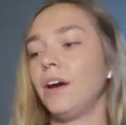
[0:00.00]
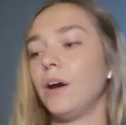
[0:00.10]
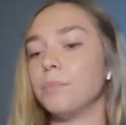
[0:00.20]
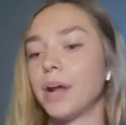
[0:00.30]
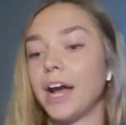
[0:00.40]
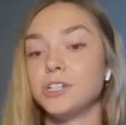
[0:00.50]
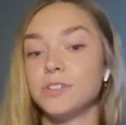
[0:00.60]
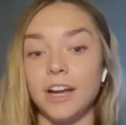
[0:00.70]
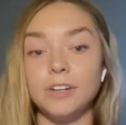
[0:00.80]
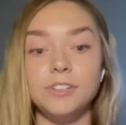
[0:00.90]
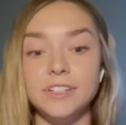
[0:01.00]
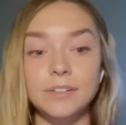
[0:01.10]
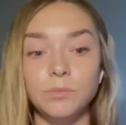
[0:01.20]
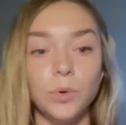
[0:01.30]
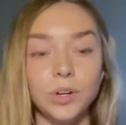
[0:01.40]
Um, but I just, I
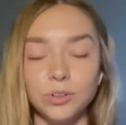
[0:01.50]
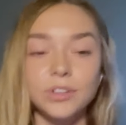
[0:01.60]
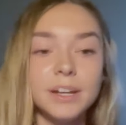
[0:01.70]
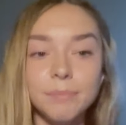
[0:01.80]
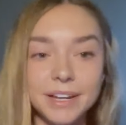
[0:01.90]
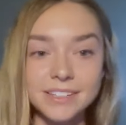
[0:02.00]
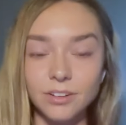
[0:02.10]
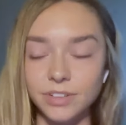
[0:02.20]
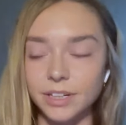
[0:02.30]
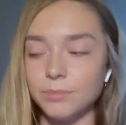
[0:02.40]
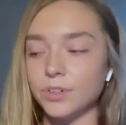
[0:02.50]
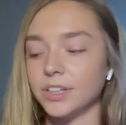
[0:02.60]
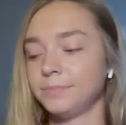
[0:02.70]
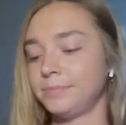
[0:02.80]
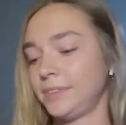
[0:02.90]
didn't want to look like myself
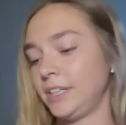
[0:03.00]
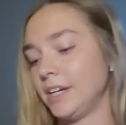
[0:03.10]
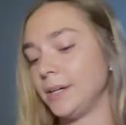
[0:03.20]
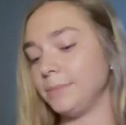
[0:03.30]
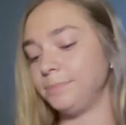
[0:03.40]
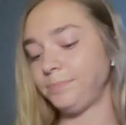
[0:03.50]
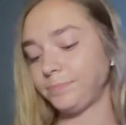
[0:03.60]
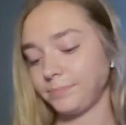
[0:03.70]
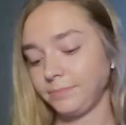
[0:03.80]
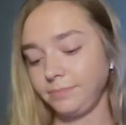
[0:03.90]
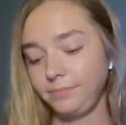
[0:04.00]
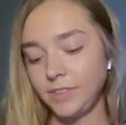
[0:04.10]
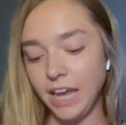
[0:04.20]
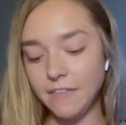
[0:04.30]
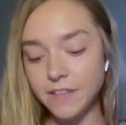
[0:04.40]
anymore. Um,
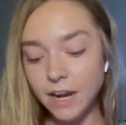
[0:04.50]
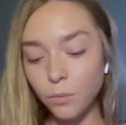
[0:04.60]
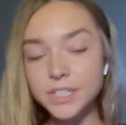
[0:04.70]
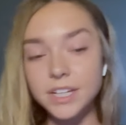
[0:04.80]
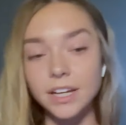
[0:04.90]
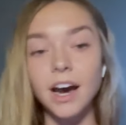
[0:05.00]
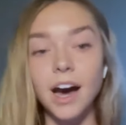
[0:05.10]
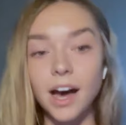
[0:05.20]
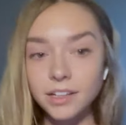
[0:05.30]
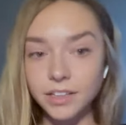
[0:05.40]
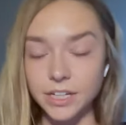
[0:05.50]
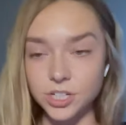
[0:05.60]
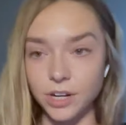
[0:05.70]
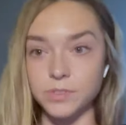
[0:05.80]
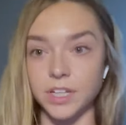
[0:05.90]
and then I went to college
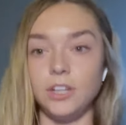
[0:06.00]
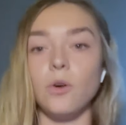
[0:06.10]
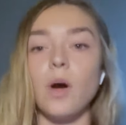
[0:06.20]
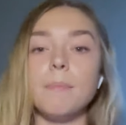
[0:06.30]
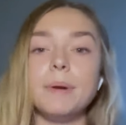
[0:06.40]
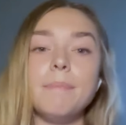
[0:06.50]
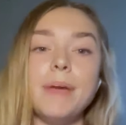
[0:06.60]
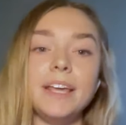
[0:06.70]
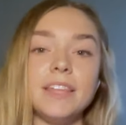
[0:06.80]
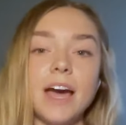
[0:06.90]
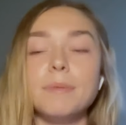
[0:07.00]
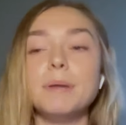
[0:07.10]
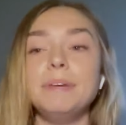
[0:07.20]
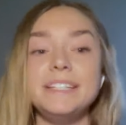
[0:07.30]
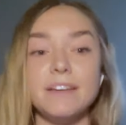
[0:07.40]
and I was like, you know, I'm going to make, the, I'm going
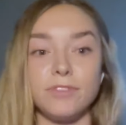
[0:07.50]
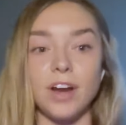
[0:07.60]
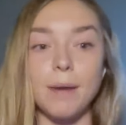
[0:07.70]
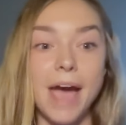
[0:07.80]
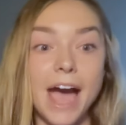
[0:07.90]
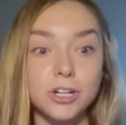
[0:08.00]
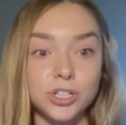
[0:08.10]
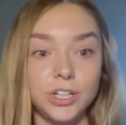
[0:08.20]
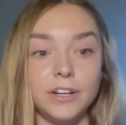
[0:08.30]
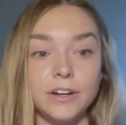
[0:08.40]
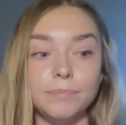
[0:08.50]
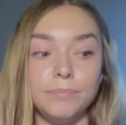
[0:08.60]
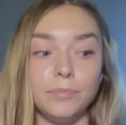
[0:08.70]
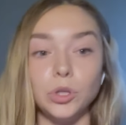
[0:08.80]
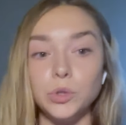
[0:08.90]
to be different. I'm actually going to
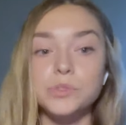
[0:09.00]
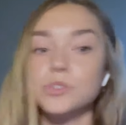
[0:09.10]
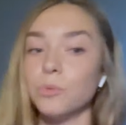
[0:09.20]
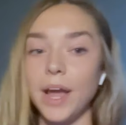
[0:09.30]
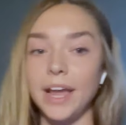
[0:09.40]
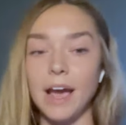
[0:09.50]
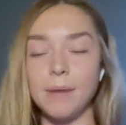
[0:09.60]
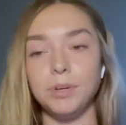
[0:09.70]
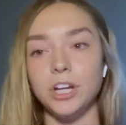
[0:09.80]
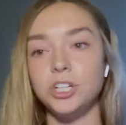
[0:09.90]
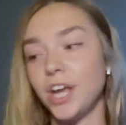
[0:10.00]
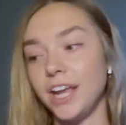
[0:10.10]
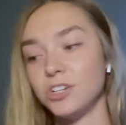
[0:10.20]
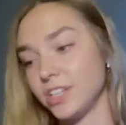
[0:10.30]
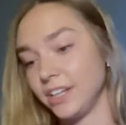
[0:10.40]
lose the weight. I'm going to
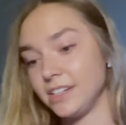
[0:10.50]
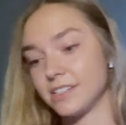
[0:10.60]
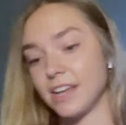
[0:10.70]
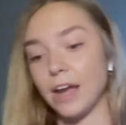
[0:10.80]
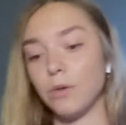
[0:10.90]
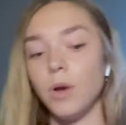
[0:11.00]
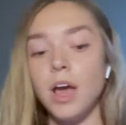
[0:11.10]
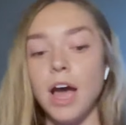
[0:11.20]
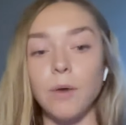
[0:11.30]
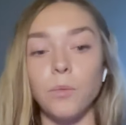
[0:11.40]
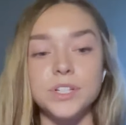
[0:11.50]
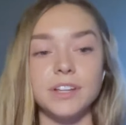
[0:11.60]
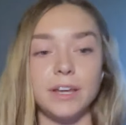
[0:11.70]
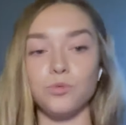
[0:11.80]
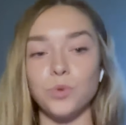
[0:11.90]
change things. I, I want to
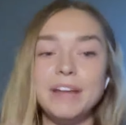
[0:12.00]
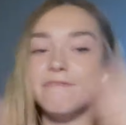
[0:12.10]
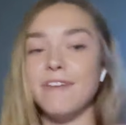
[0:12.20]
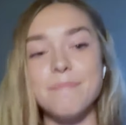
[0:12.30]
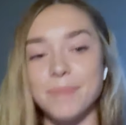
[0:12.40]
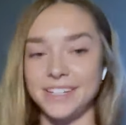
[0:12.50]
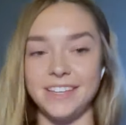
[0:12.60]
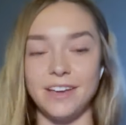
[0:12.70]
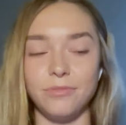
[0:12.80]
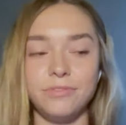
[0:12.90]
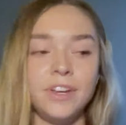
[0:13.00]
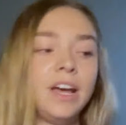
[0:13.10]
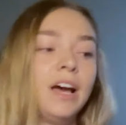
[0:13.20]
like reinvent myself.